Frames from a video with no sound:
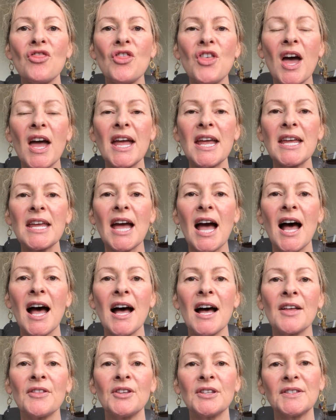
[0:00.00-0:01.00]
They
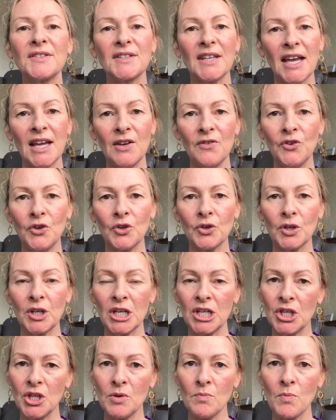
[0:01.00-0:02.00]
are the savior
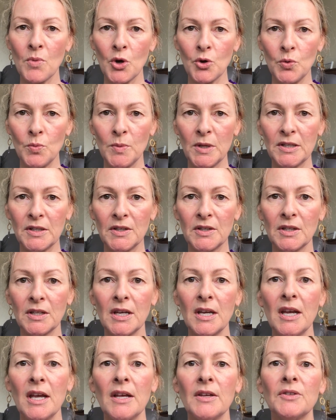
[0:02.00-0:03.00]
in the moment.
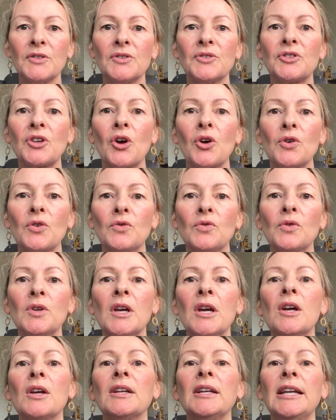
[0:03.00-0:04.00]
So
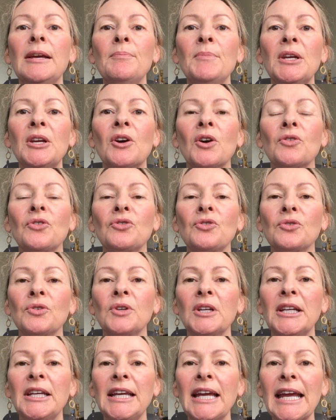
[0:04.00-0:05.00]
let me go through
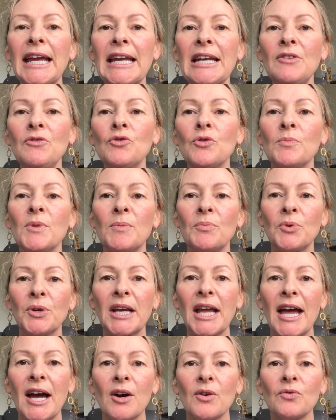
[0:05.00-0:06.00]
again,
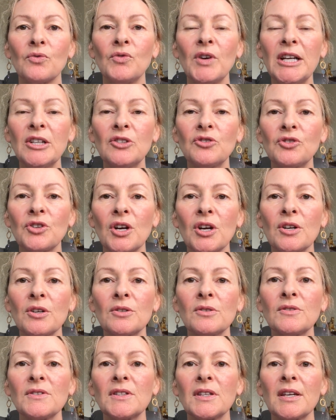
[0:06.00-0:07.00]
remembering our
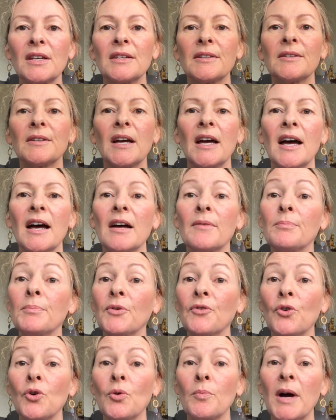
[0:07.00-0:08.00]
retros
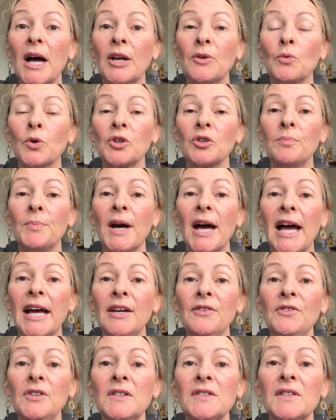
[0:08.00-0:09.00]
perform unwanted
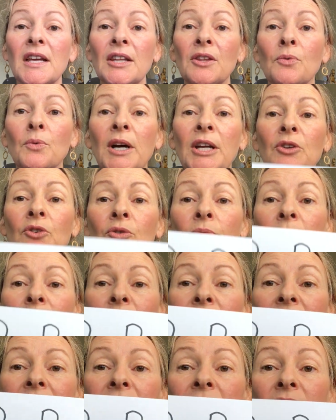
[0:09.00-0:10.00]
behaviors, and the way to
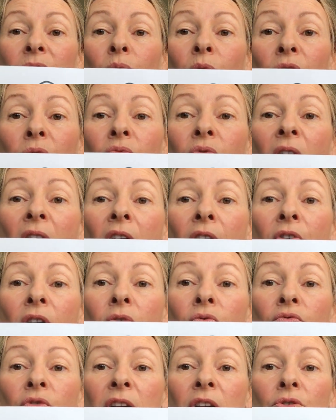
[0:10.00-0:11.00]
remember that is with
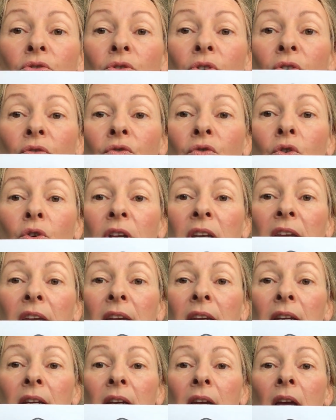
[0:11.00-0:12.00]
RARO,
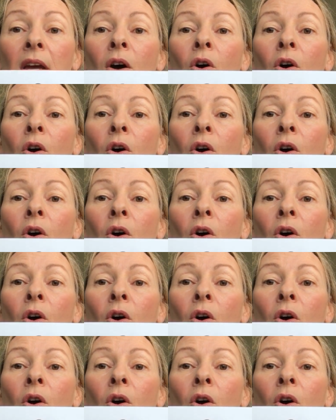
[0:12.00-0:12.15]
retro-avoiding,